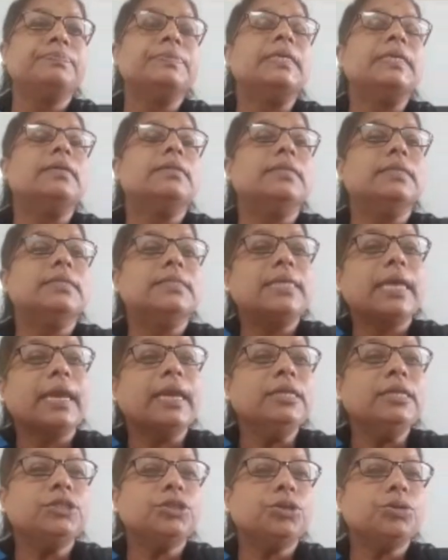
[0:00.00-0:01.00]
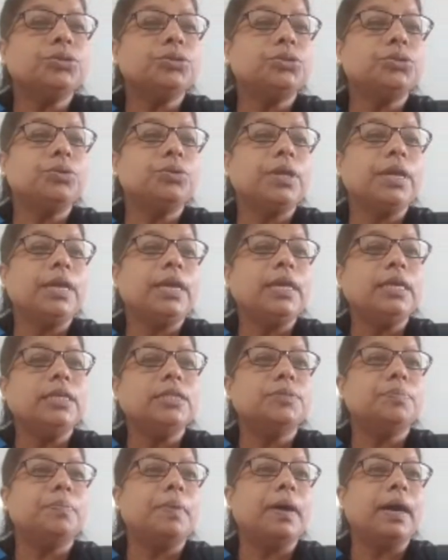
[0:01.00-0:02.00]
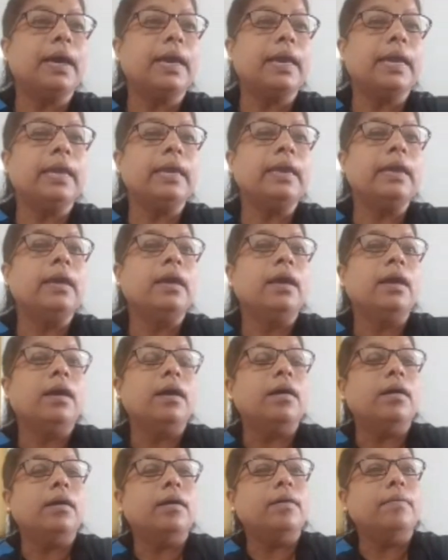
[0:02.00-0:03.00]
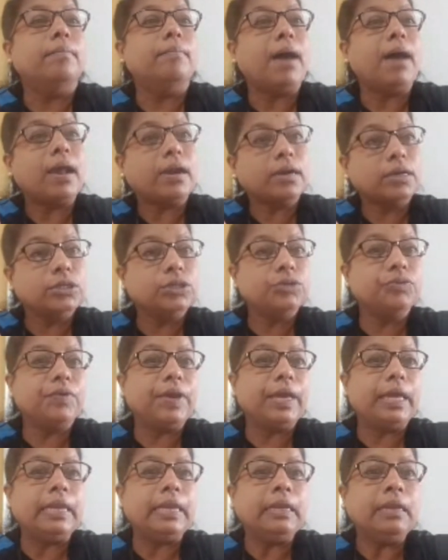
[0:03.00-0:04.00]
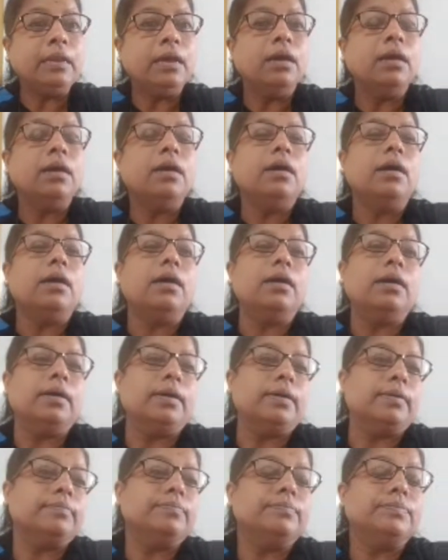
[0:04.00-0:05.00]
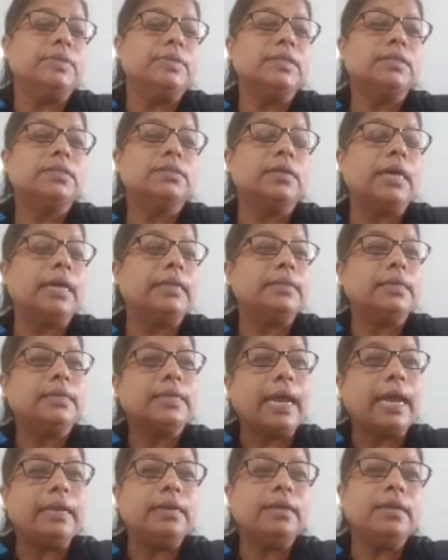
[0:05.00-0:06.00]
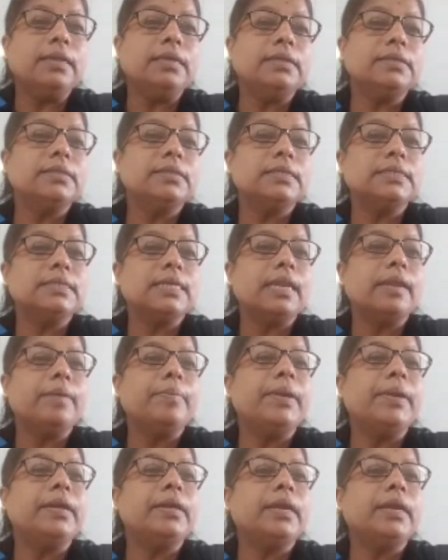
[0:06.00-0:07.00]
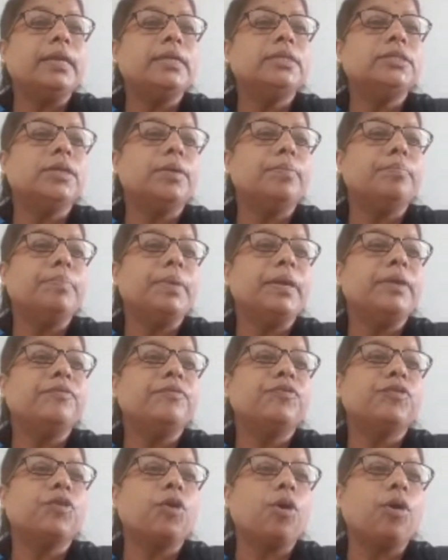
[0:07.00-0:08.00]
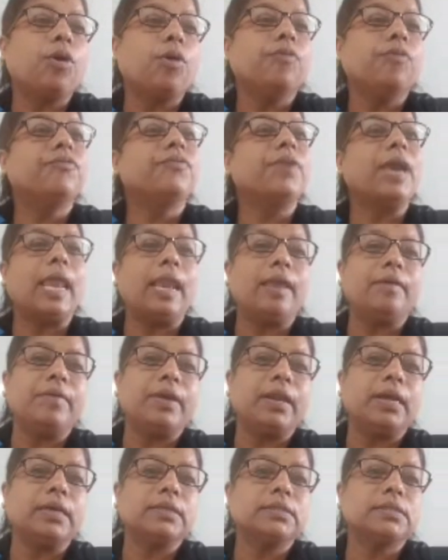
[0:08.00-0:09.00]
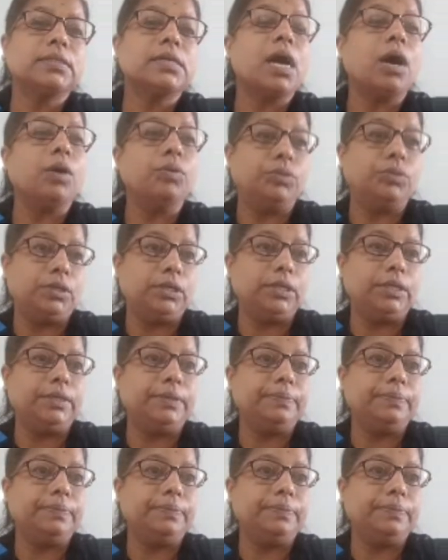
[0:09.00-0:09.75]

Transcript: The second short story is by Mark Twain, and the title is The Celebrated Jumping Frog of Calaveras County.